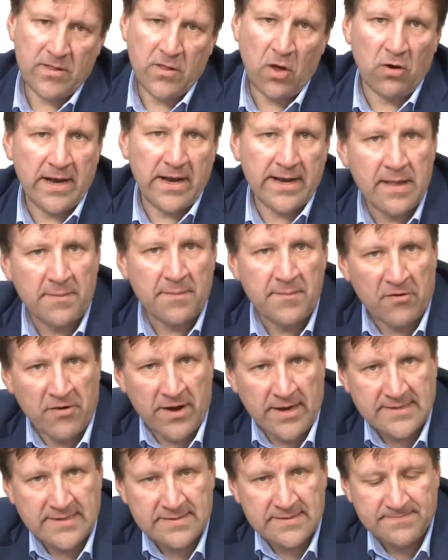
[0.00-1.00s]
So let's
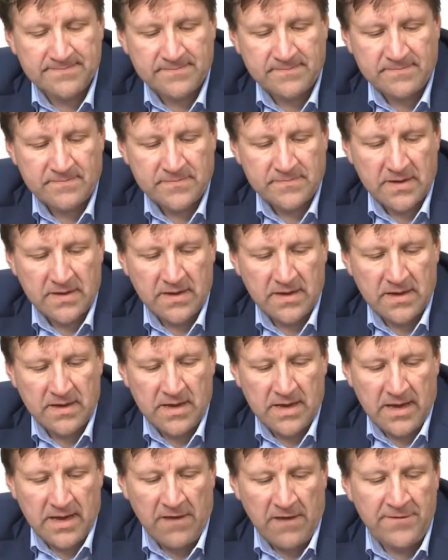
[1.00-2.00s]
summarize.
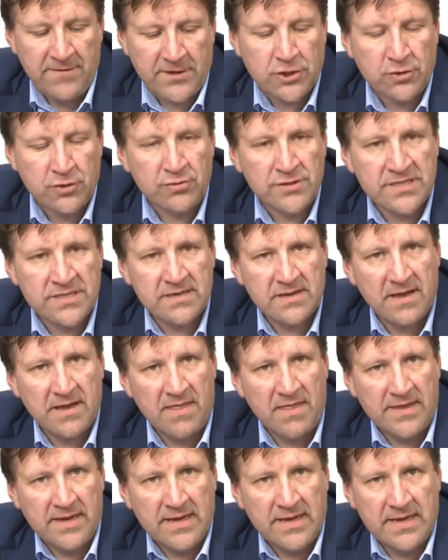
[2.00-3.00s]
If we choose
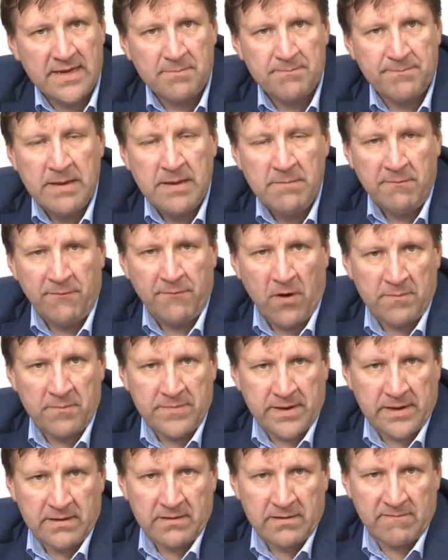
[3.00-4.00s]
the
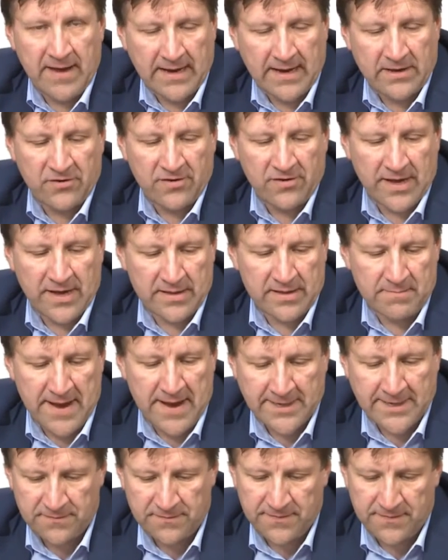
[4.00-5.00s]
beamforming vector as a
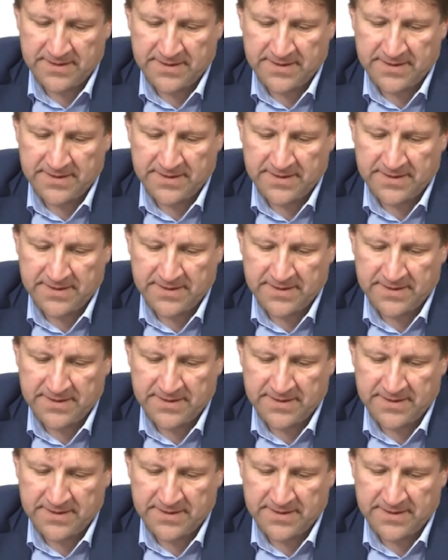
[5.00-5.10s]
matched